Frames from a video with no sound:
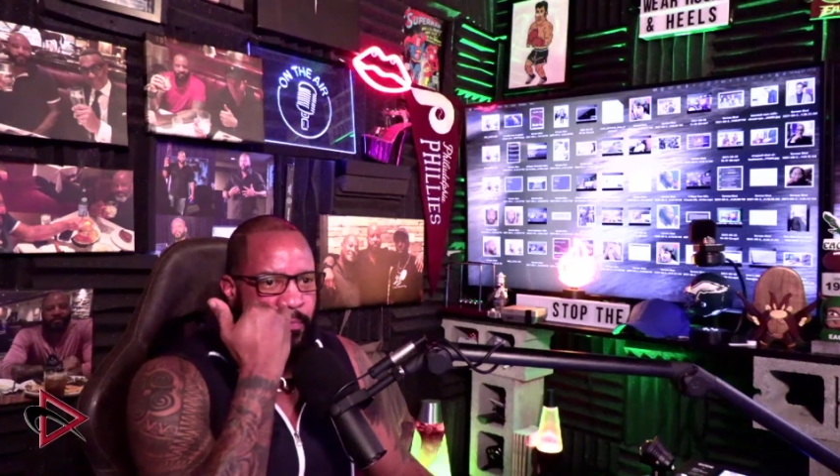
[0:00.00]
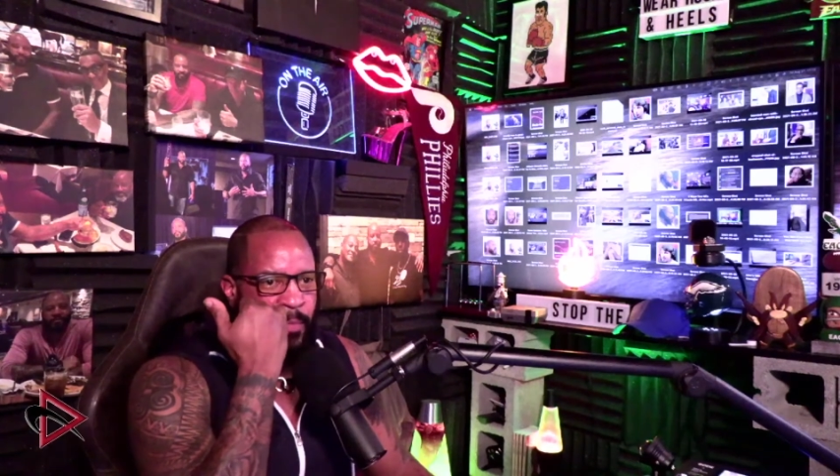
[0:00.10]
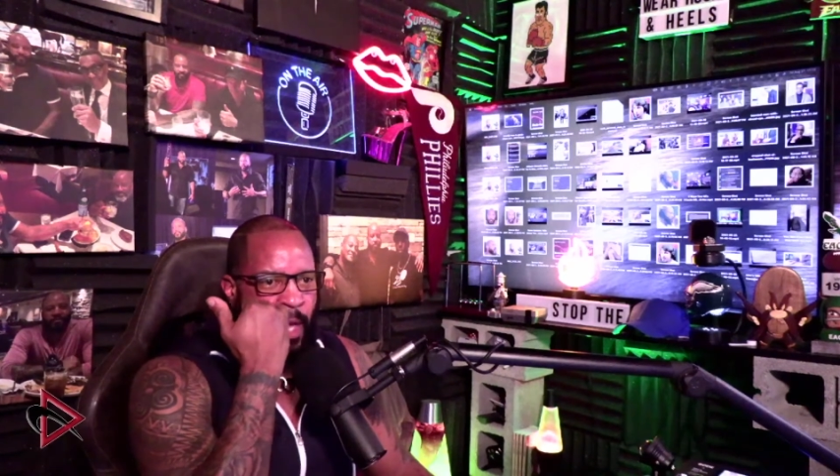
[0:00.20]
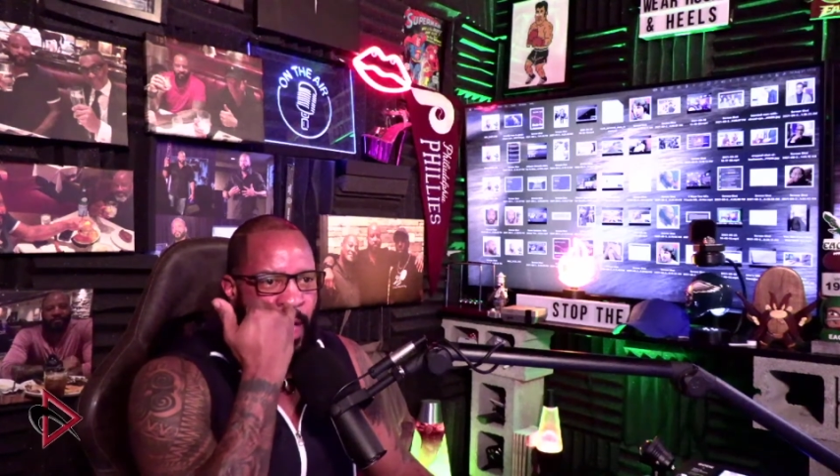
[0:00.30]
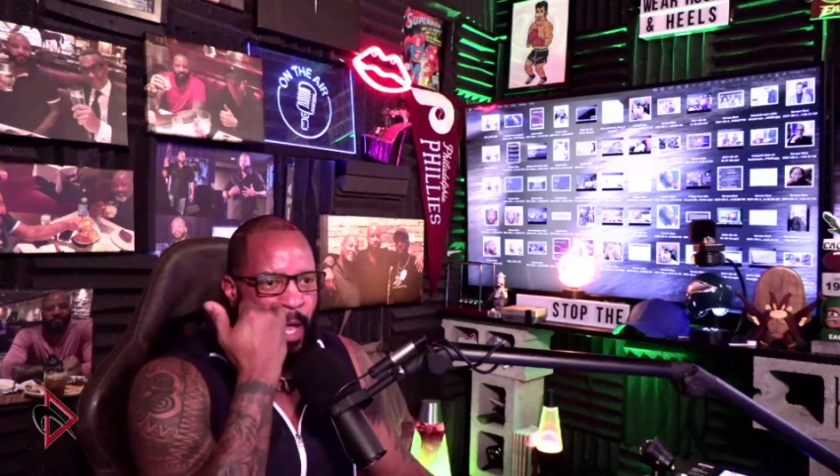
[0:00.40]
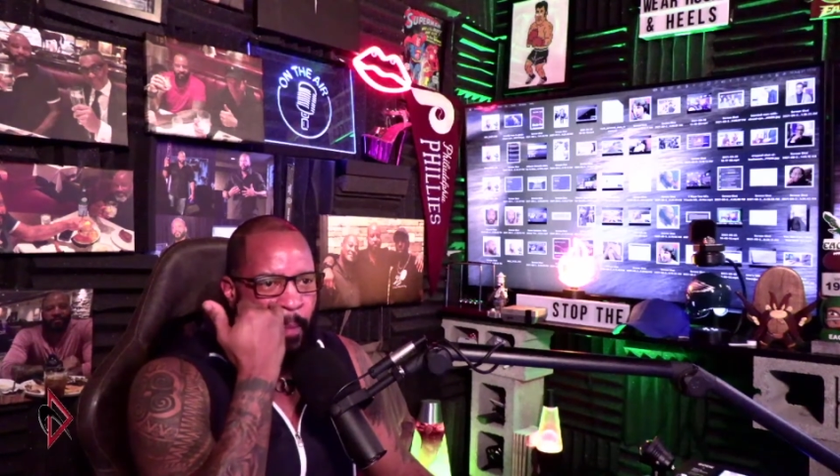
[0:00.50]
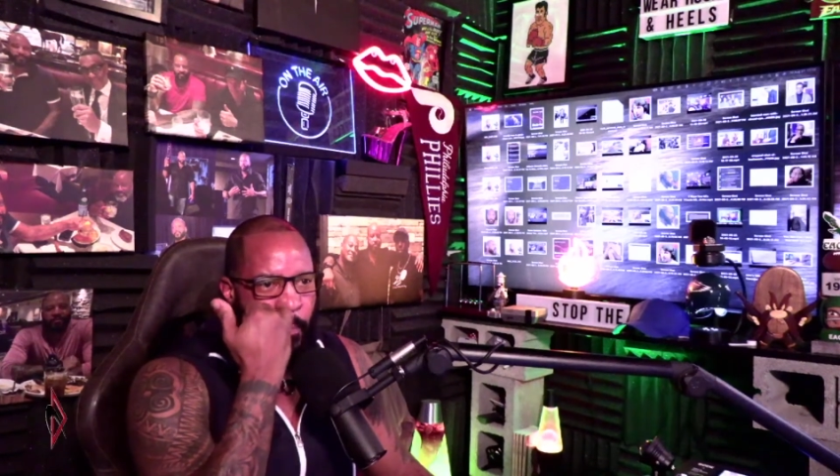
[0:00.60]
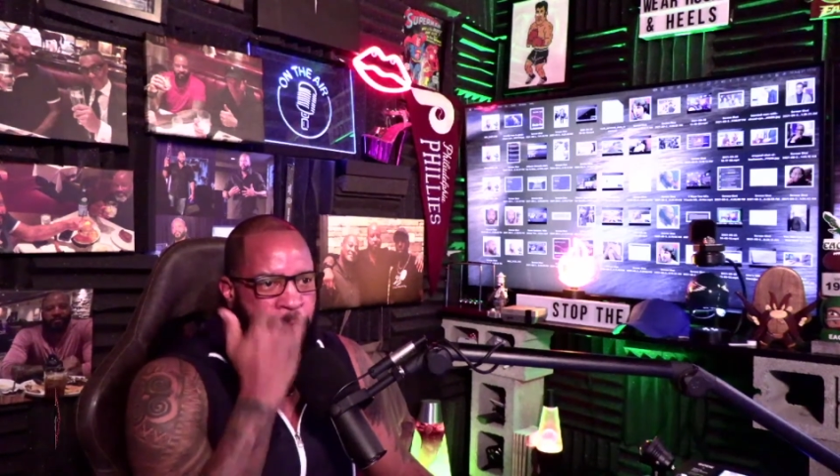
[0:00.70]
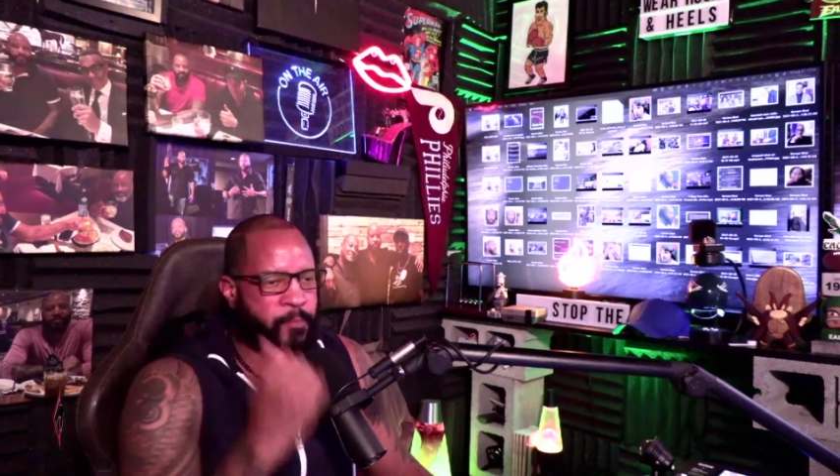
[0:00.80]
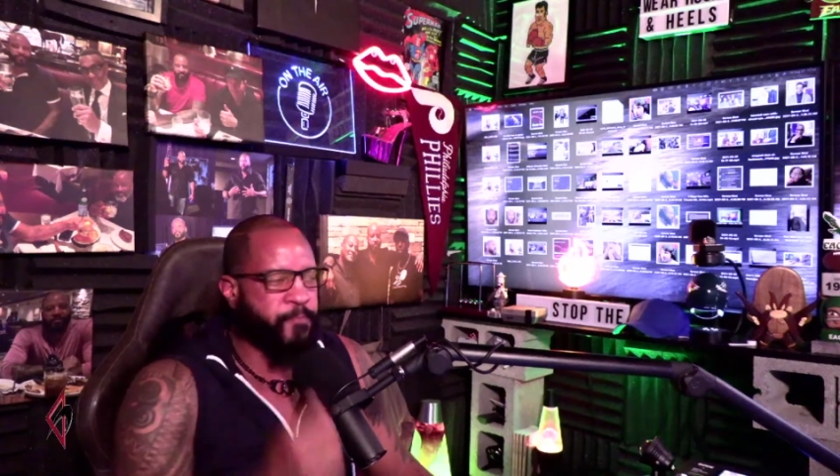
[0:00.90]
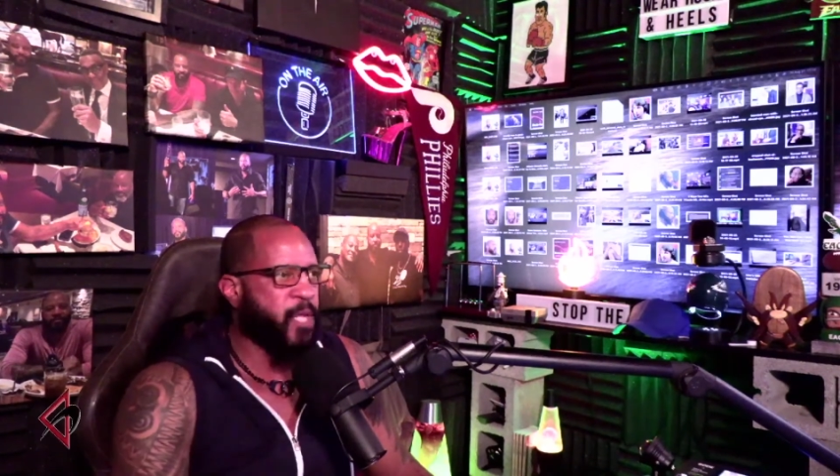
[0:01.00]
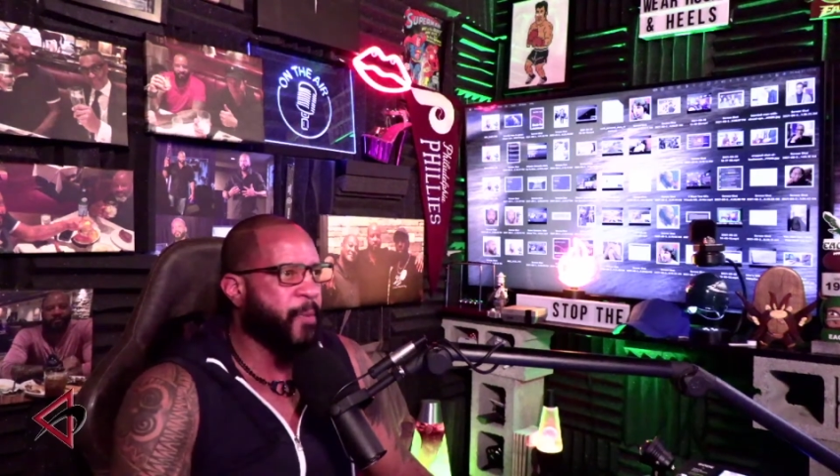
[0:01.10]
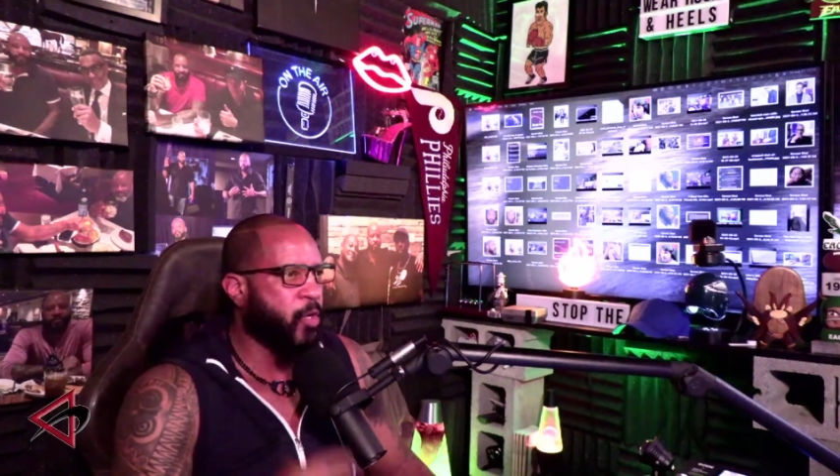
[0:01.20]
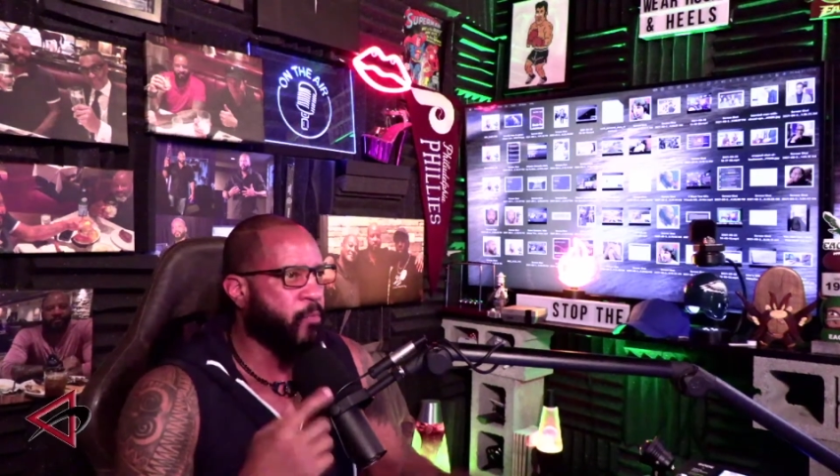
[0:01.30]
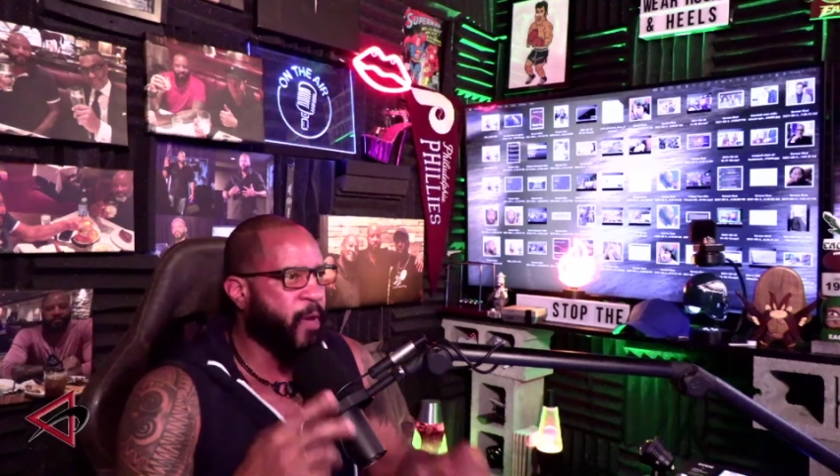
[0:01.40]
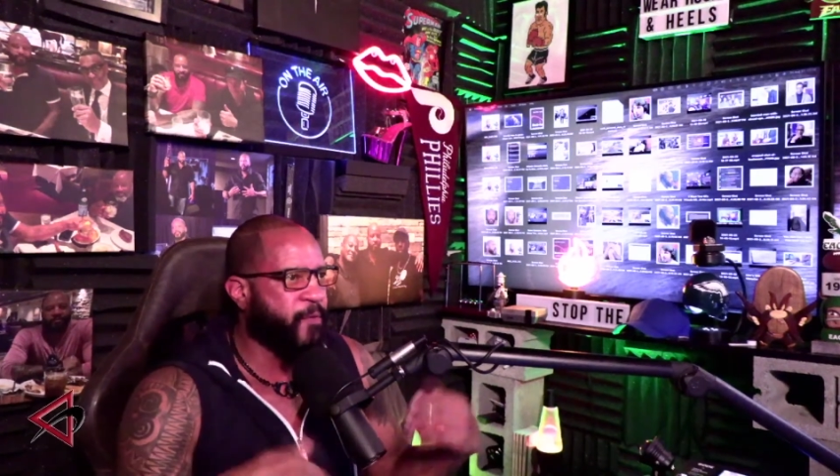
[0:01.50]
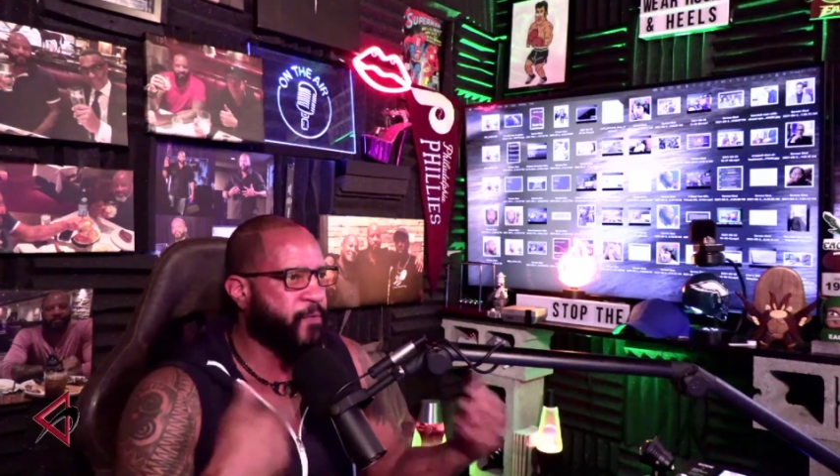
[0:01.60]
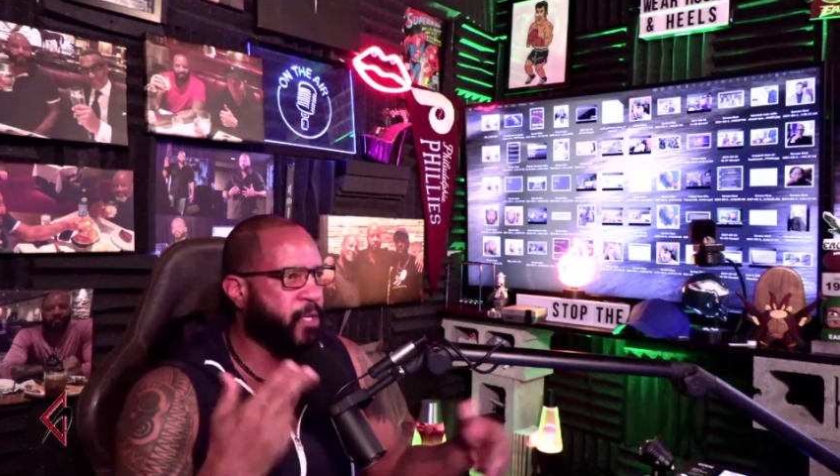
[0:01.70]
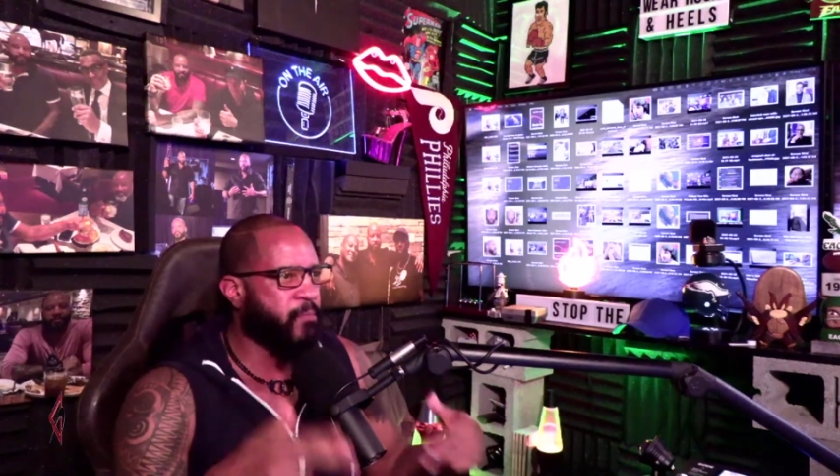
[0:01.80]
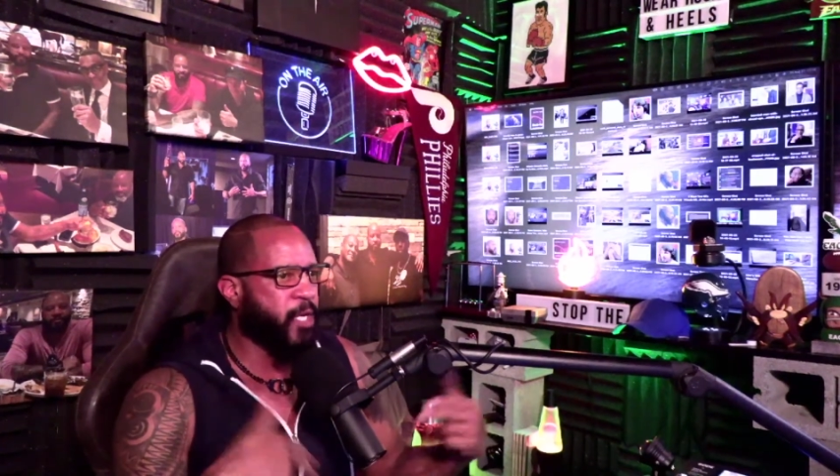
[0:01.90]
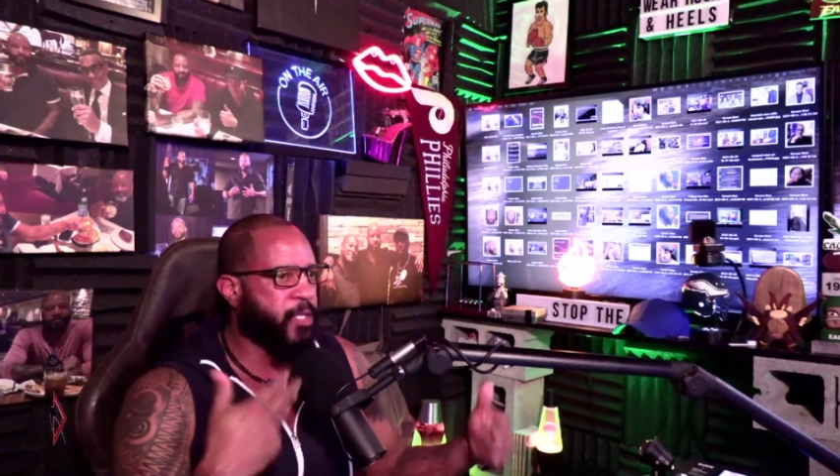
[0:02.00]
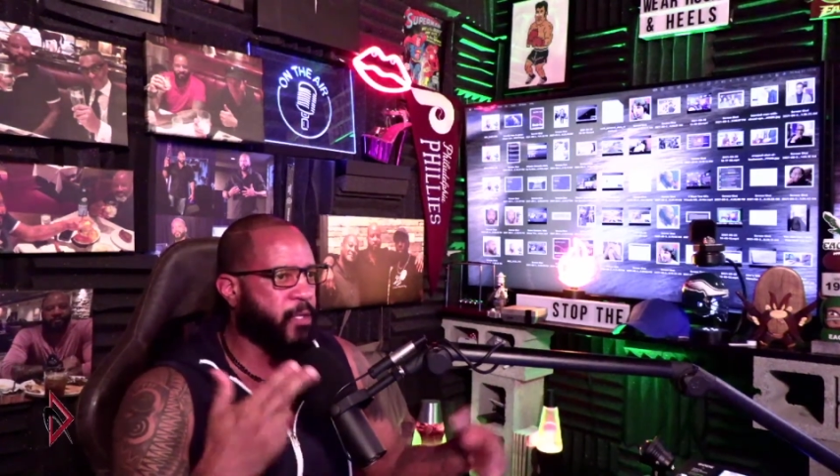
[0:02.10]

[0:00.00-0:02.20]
I'm going to do my 15 minutes on the